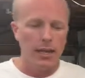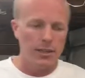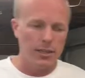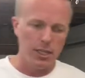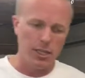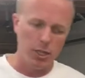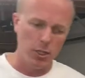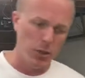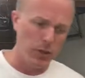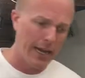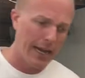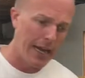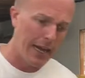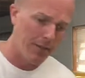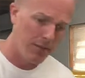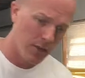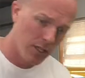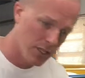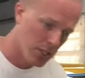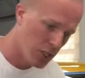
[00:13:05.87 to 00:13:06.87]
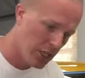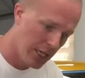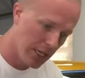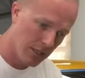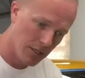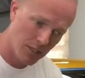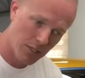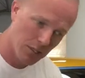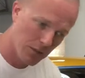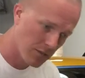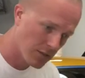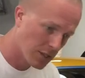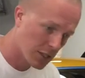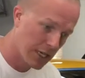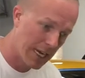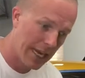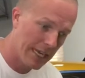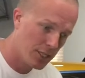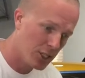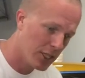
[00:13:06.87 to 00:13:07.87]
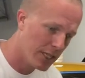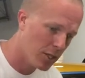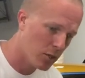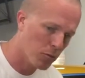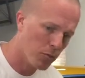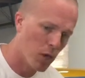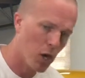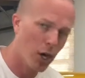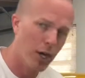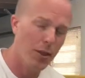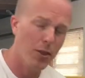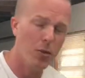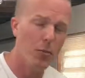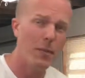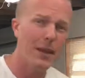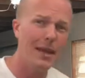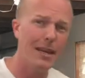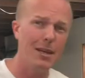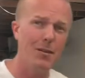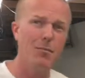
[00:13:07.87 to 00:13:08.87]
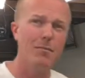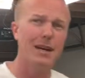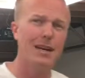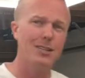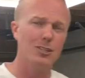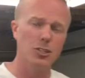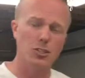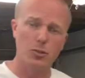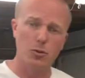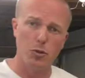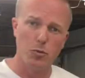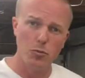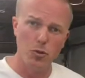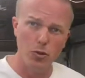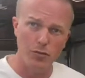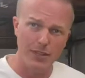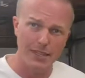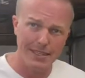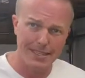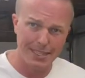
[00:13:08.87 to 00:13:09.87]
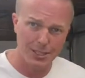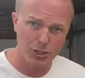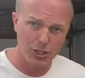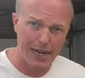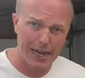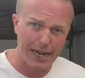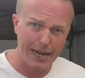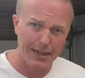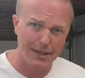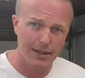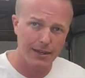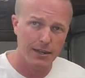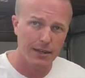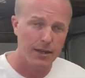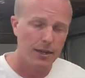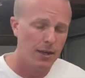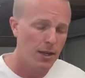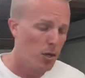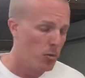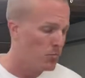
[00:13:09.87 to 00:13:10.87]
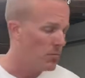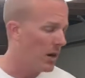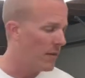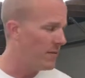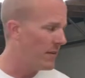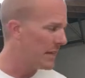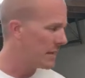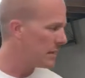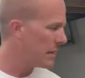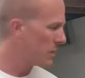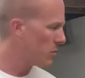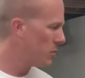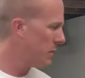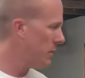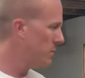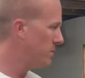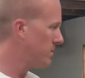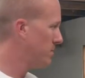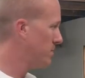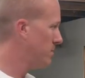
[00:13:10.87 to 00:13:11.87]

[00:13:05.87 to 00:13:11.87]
Then you have the chance of scratching or marring the paint by just removing the dried buffing liquid.